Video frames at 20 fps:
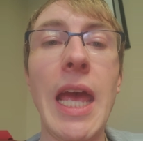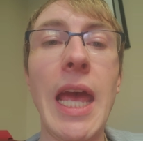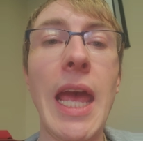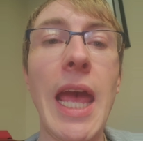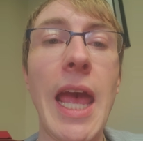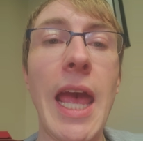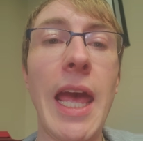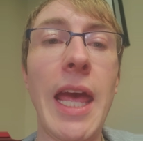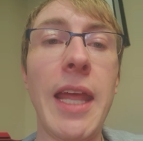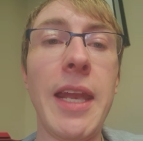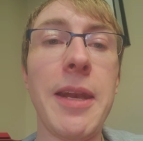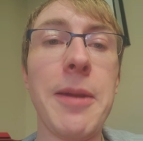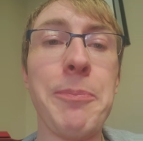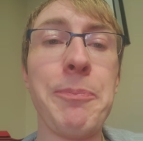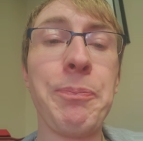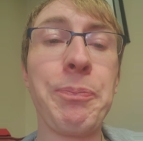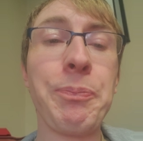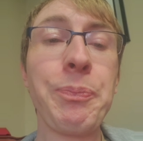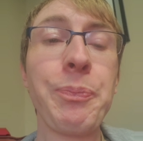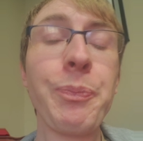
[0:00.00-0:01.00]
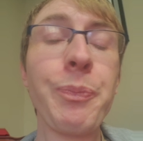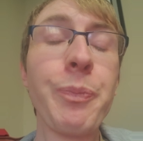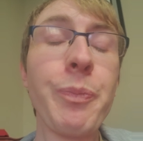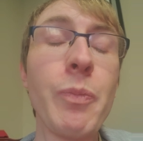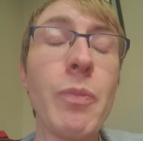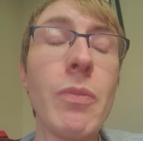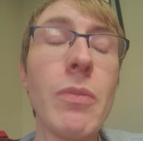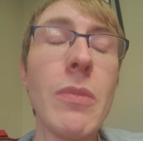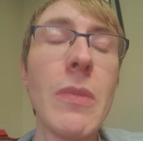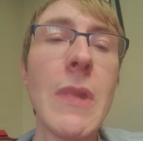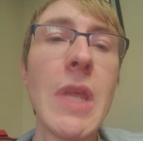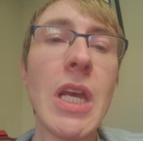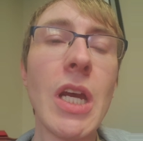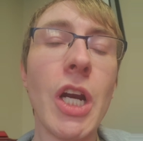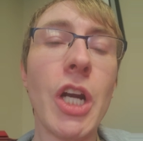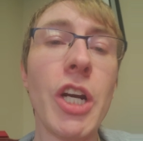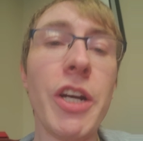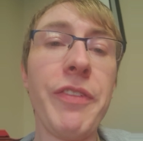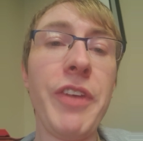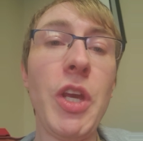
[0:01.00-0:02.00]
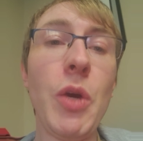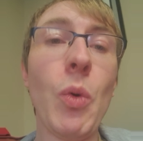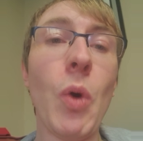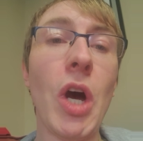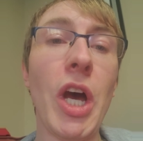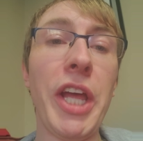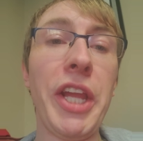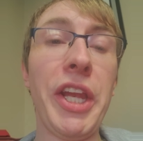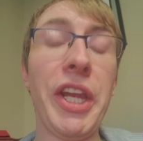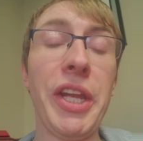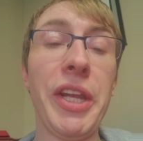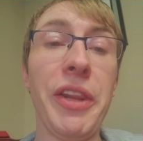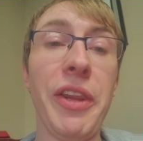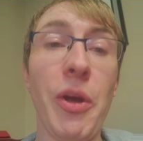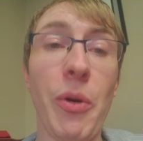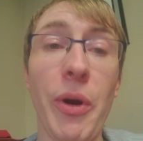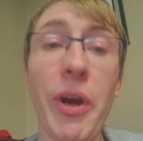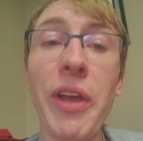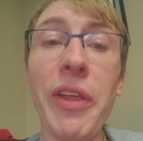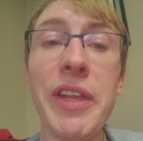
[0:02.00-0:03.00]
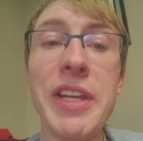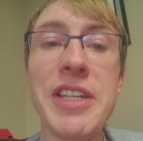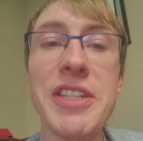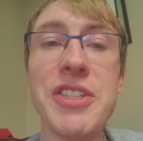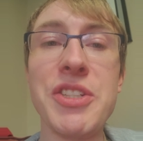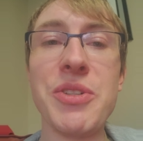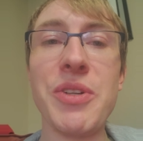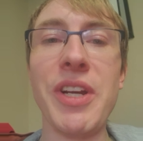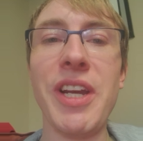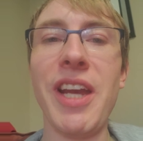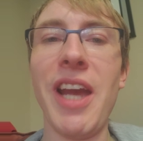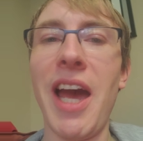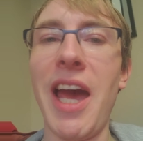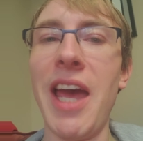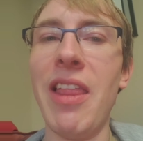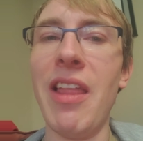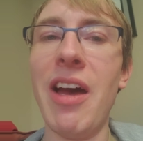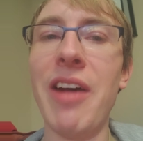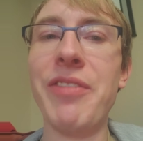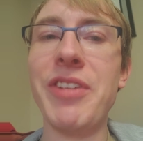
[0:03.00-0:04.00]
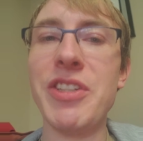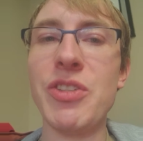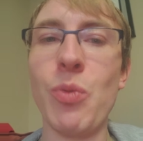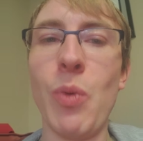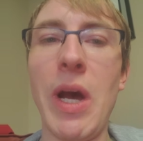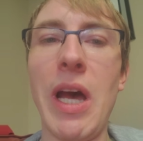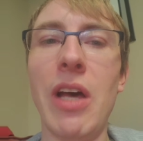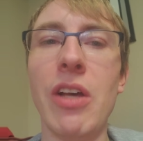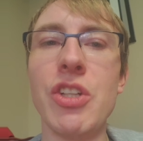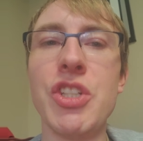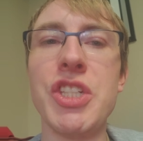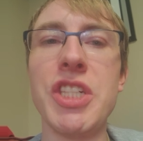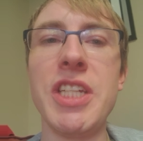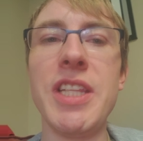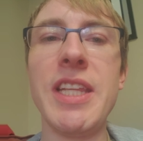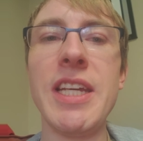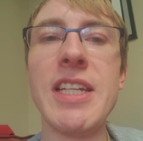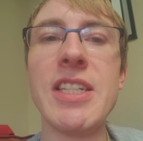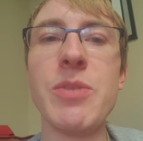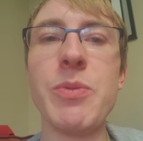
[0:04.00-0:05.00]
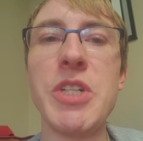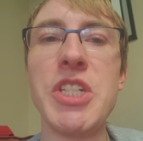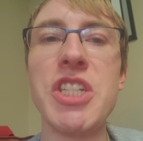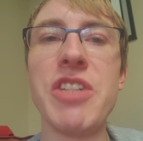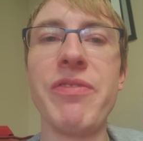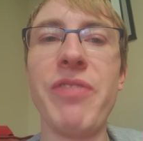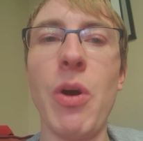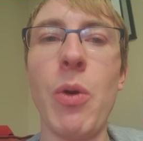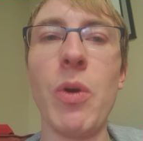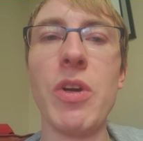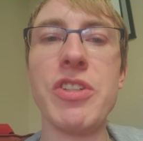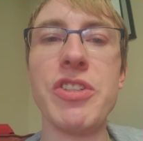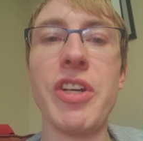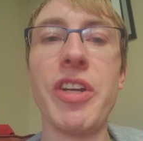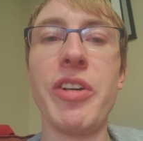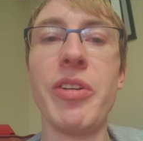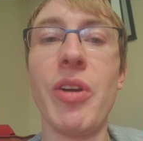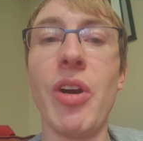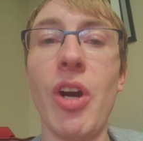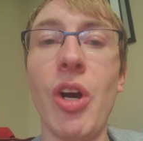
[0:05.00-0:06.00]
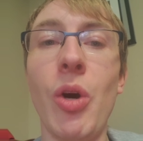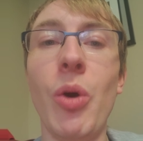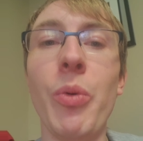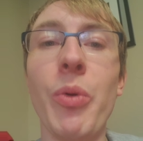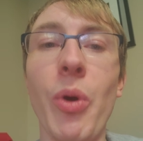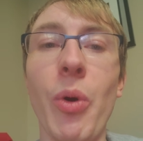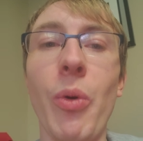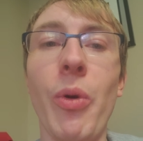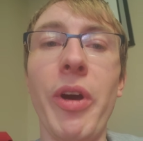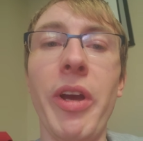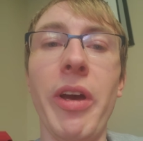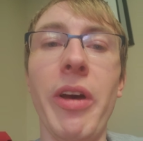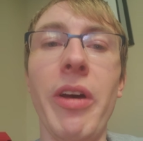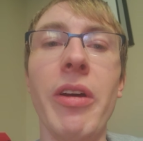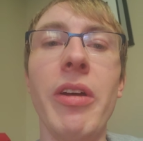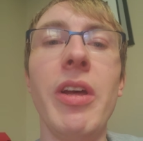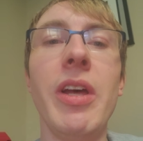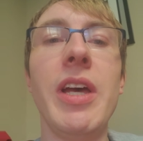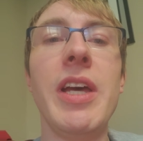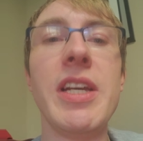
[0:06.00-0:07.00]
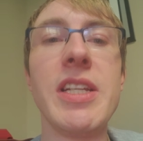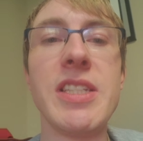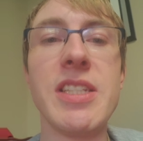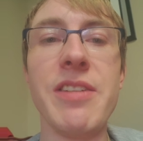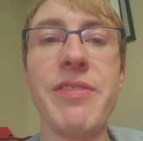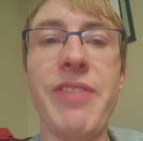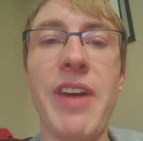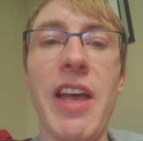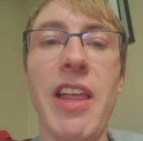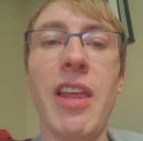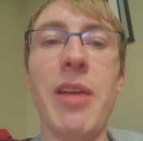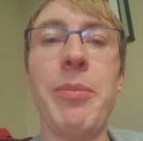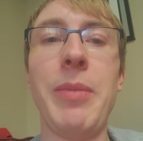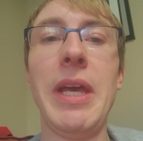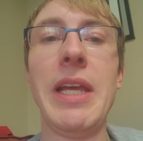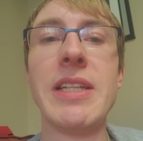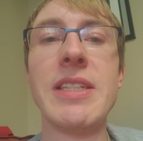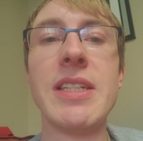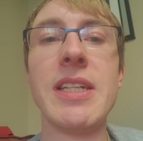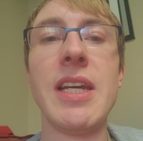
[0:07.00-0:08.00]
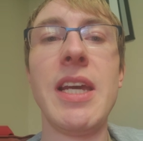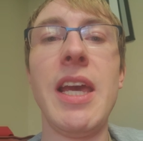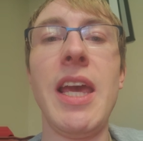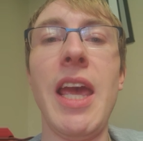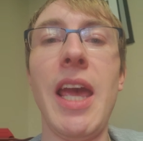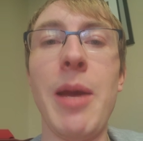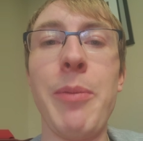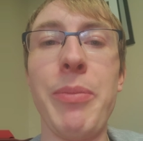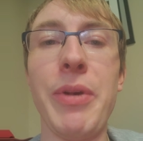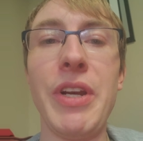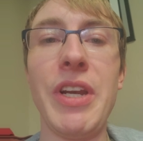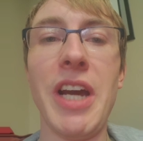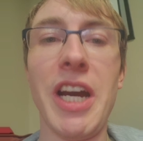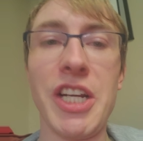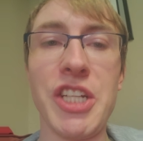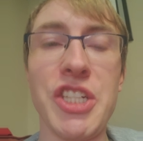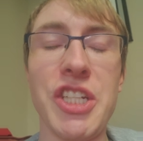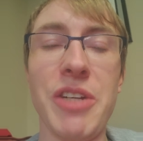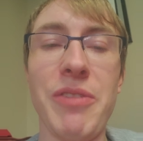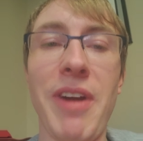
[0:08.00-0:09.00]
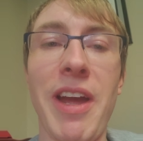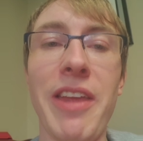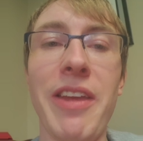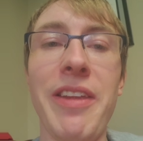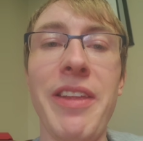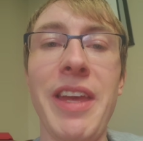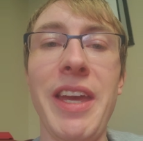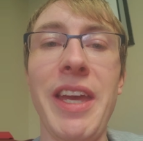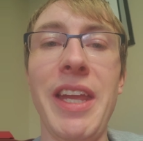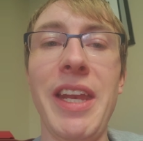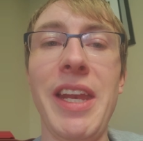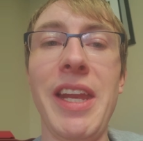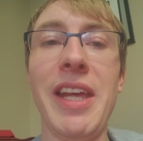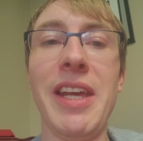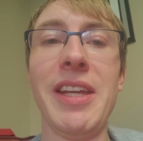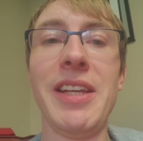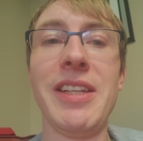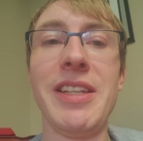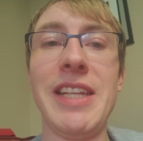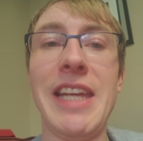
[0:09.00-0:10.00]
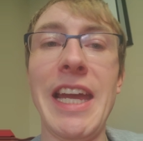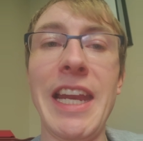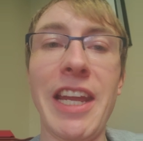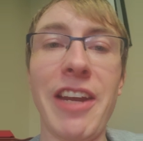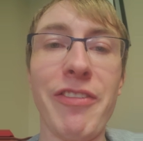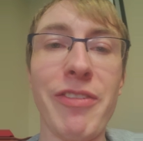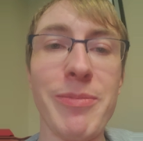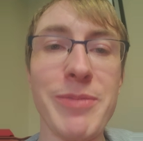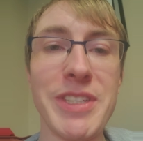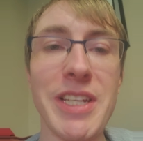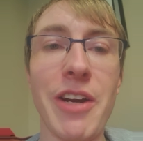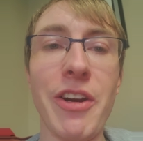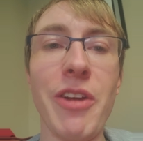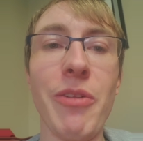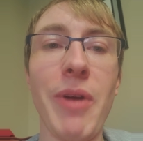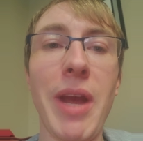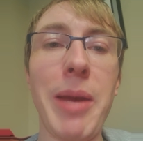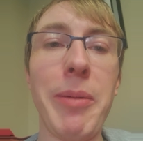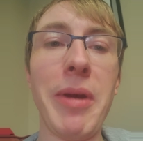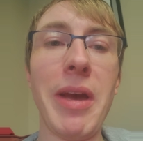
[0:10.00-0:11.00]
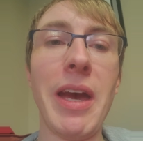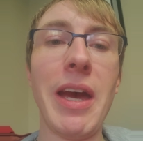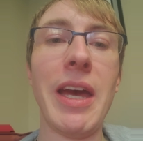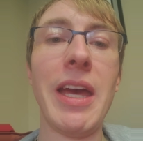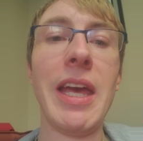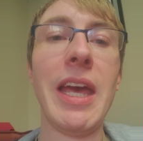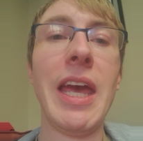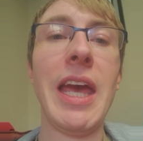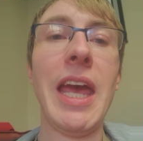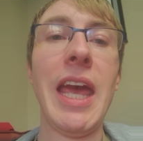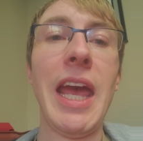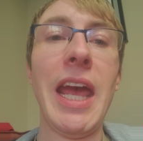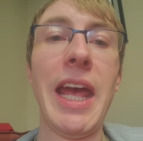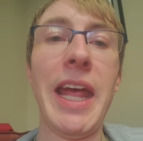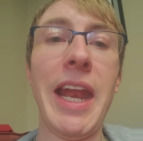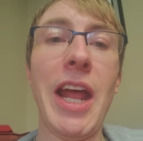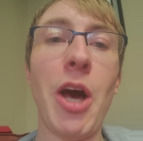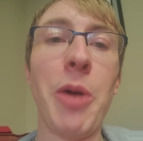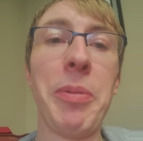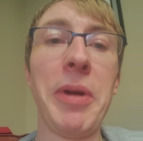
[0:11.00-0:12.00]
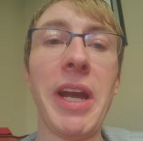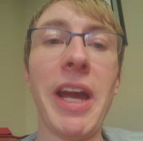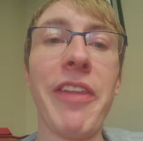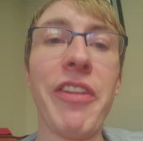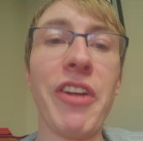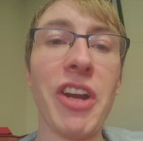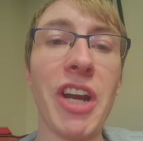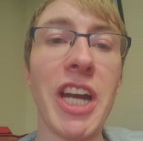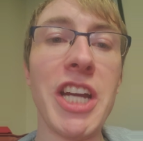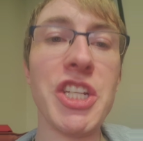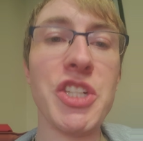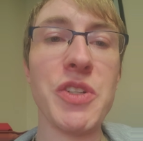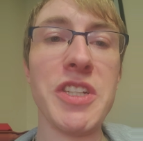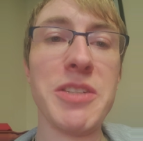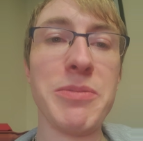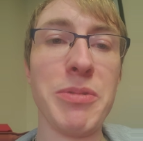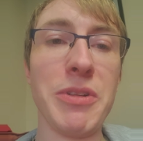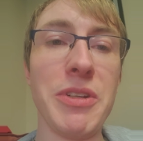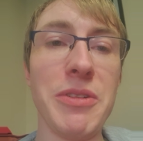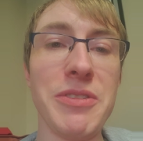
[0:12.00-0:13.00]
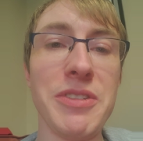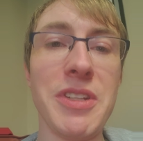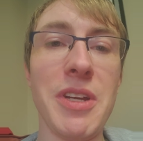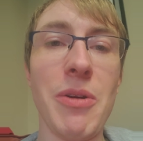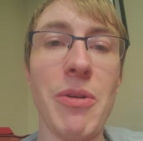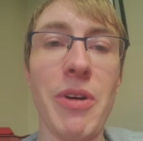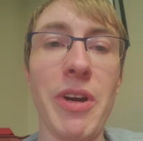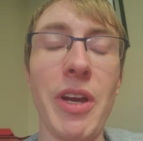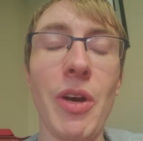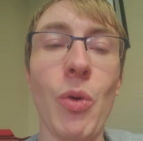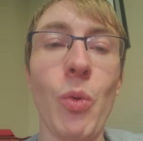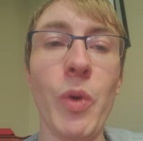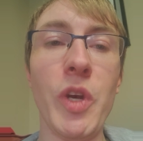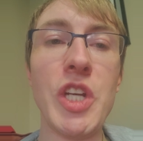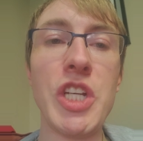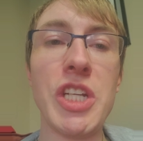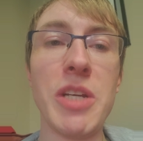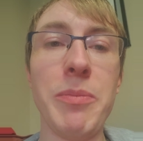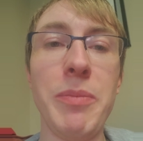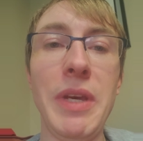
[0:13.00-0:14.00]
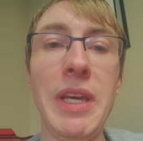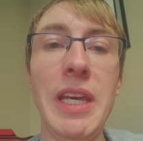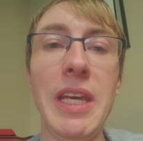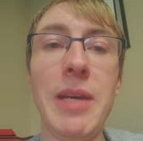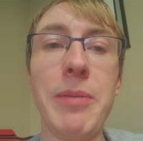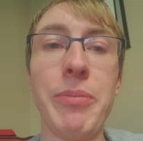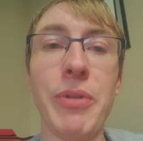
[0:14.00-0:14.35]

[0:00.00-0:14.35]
And her view on the oil industry I loved as well. She thinks we should focus on our own oil development and production, rather than getting it from Saudi Arabia and helping other countries produce the oil. We should be